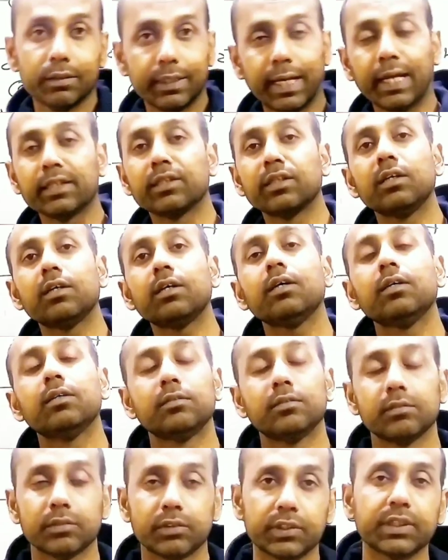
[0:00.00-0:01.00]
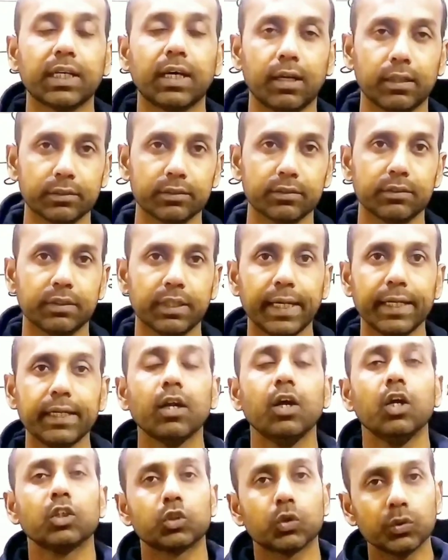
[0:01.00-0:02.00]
than the starch, right?